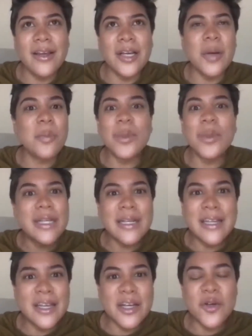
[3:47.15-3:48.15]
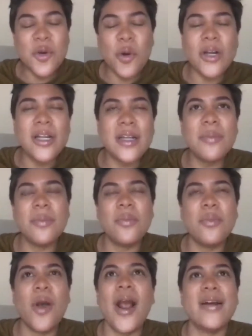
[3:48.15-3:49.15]
completely ignored it
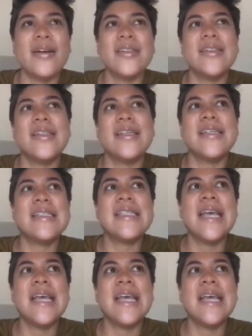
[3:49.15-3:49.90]
prior to this.